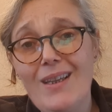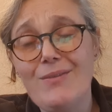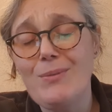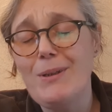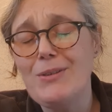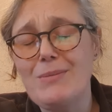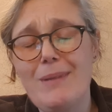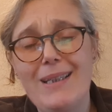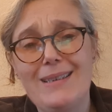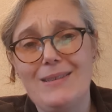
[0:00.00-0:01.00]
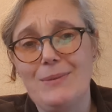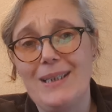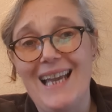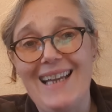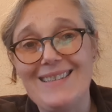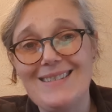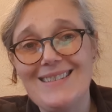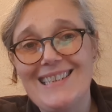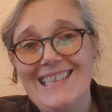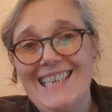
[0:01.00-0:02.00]
Have the most amazing
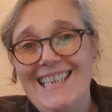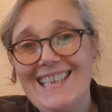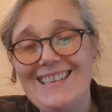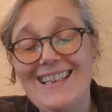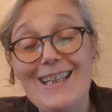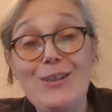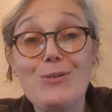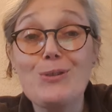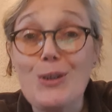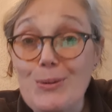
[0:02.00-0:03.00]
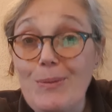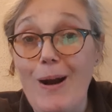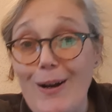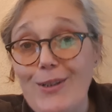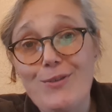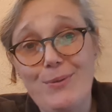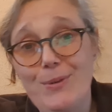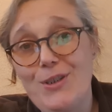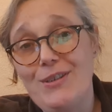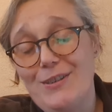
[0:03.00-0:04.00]
weekend. And thank you so much for
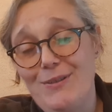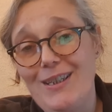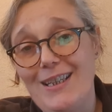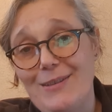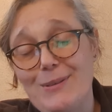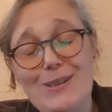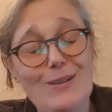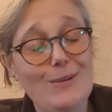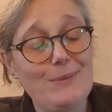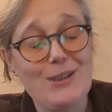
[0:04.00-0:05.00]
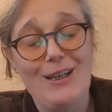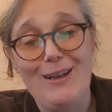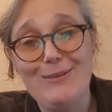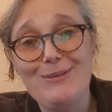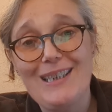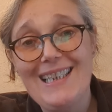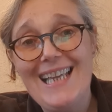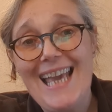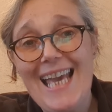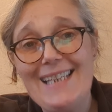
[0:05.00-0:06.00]
watching this video with so much love.
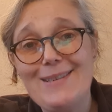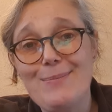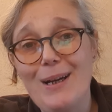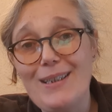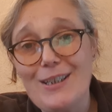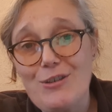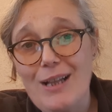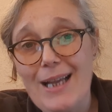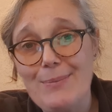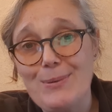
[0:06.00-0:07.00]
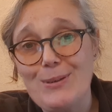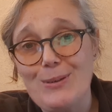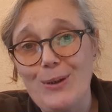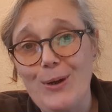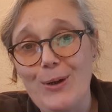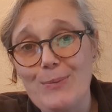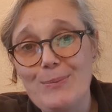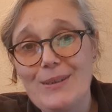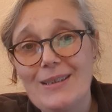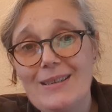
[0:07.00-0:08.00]
Kate, mynaturalhappiness.com,
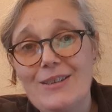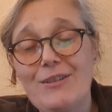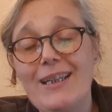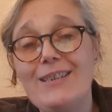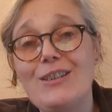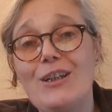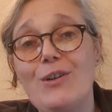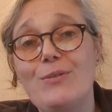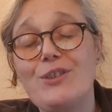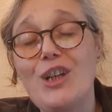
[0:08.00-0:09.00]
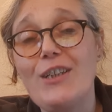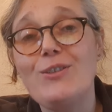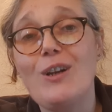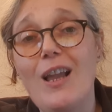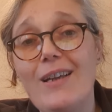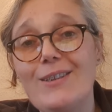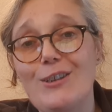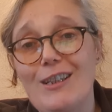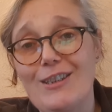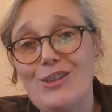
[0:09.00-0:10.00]
creator of Shine Your Light
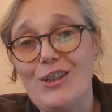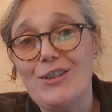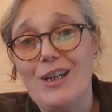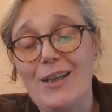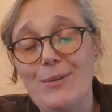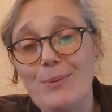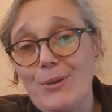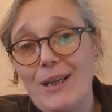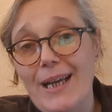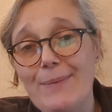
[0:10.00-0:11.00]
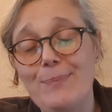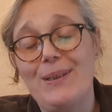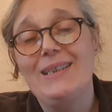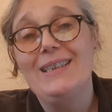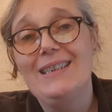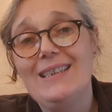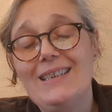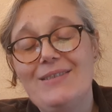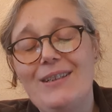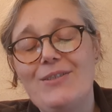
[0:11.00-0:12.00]
Goddess, Shine Your Light the Bootcamp,
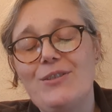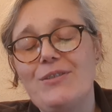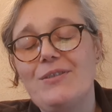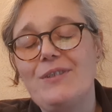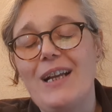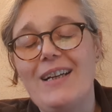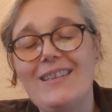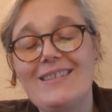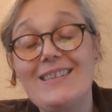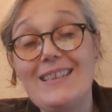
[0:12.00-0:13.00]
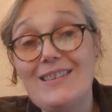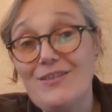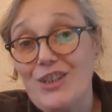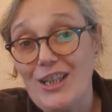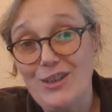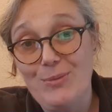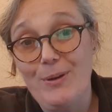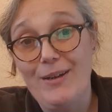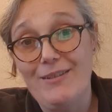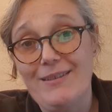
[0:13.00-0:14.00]
founder of uh, Seeds of Change
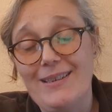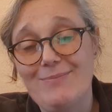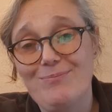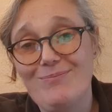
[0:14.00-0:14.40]
program.